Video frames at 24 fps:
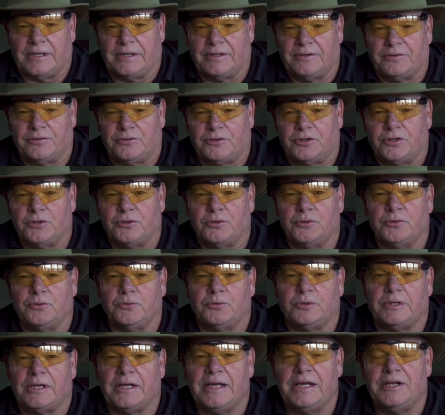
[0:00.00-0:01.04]
is
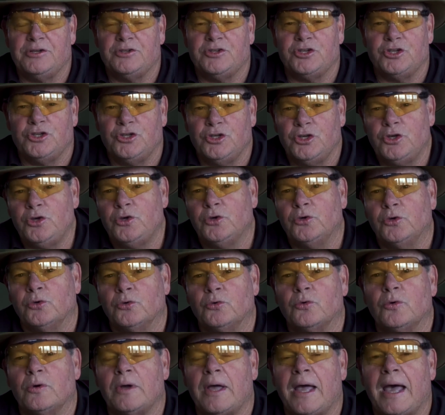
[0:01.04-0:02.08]
to teach
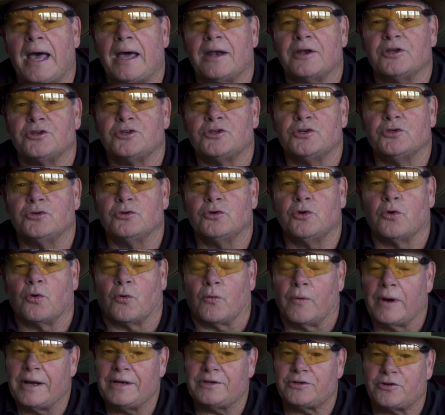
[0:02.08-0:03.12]
you how to shoot
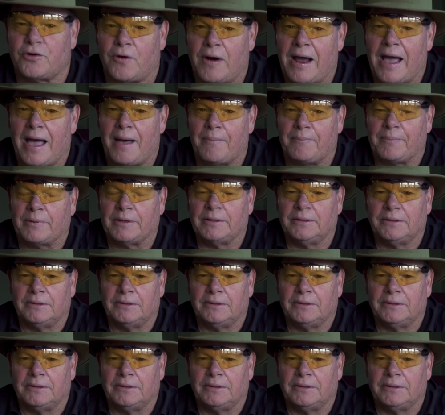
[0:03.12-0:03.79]
great trap,